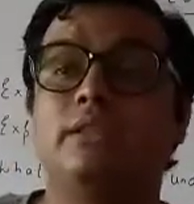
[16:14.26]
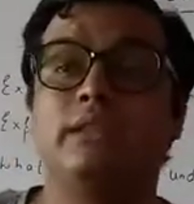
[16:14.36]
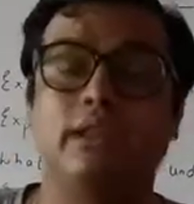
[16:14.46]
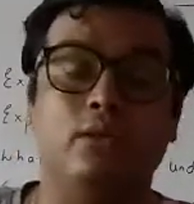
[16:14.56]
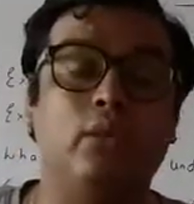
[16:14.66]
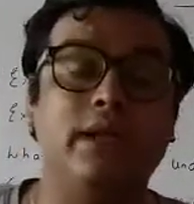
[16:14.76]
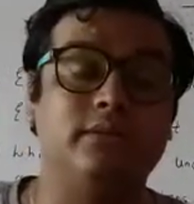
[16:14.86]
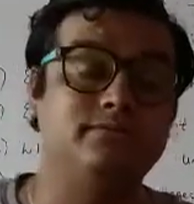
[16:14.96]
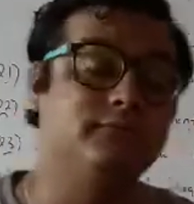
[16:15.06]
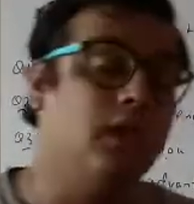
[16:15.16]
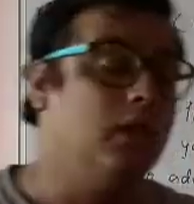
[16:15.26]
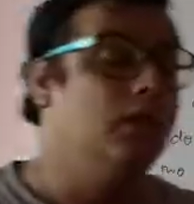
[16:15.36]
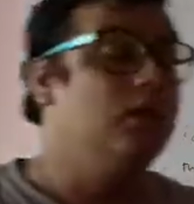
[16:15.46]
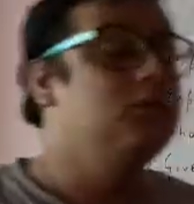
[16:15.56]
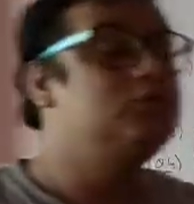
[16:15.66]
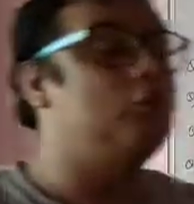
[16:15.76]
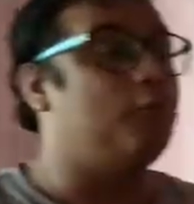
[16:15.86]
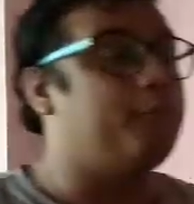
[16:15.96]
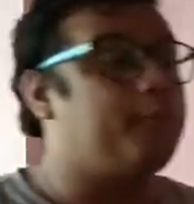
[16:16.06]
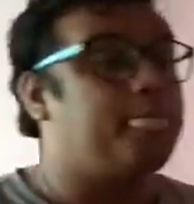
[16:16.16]
they require.
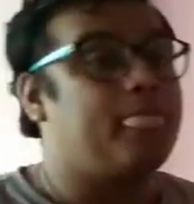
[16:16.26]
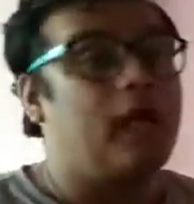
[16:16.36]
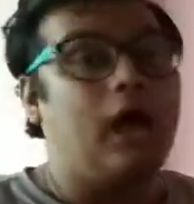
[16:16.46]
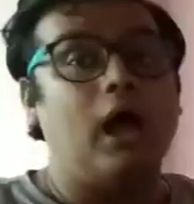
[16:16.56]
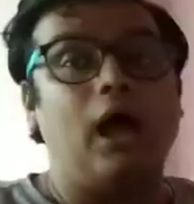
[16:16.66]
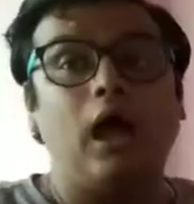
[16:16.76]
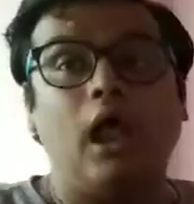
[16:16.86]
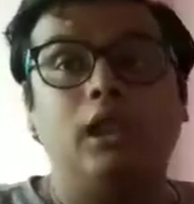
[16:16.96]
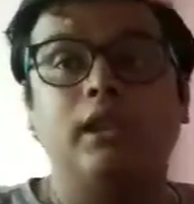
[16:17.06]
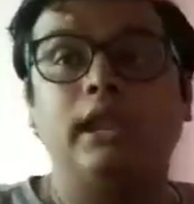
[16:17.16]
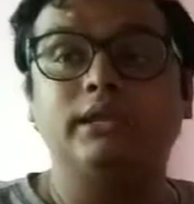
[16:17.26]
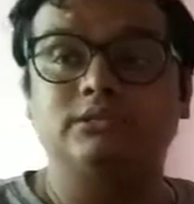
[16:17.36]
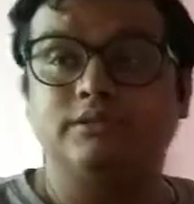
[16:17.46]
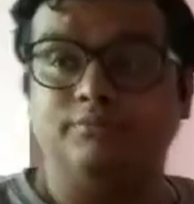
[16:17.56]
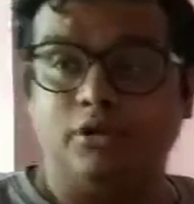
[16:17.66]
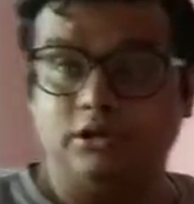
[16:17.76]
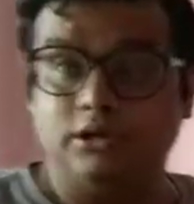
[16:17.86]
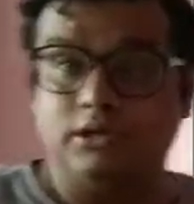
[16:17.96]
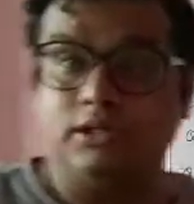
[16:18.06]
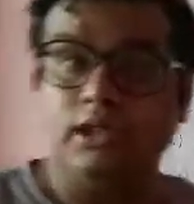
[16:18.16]
So next
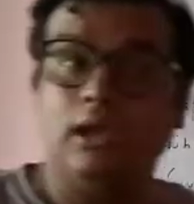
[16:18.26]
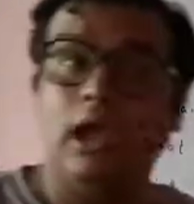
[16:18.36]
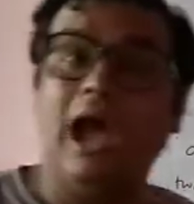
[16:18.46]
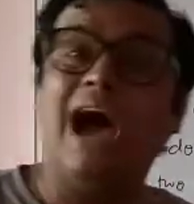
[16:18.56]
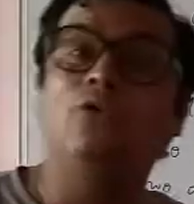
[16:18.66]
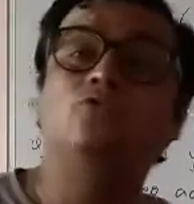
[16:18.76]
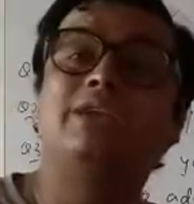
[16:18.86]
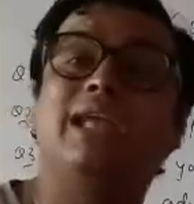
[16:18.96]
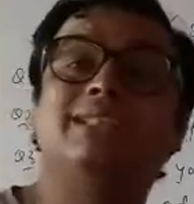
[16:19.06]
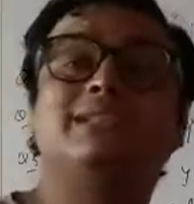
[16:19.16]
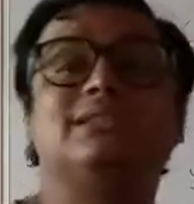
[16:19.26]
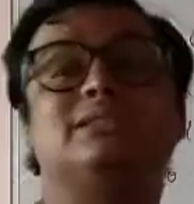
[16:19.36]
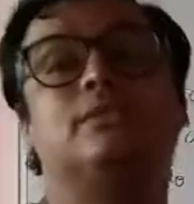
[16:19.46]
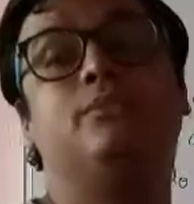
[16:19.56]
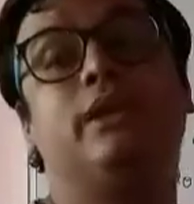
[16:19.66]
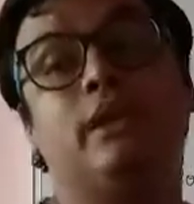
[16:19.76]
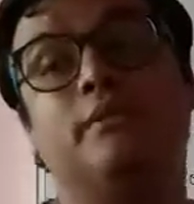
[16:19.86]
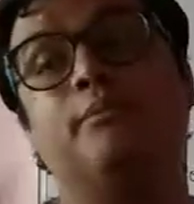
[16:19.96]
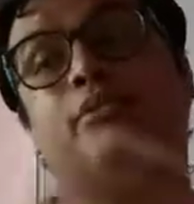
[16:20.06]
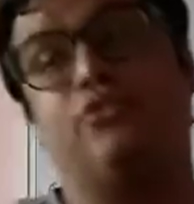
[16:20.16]
important thing, how can this be
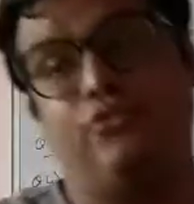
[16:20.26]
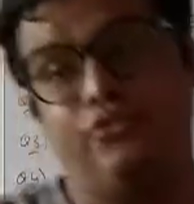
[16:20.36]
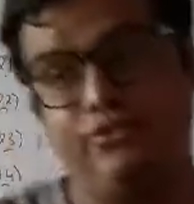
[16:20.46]
improved?